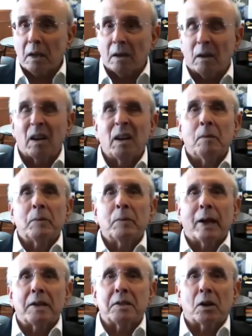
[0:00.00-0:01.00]
year
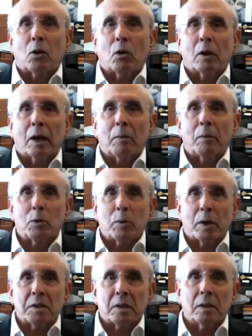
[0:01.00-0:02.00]
as a Coral Gables
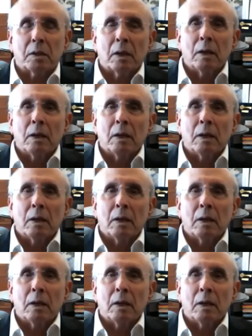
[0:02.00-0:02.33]
resident.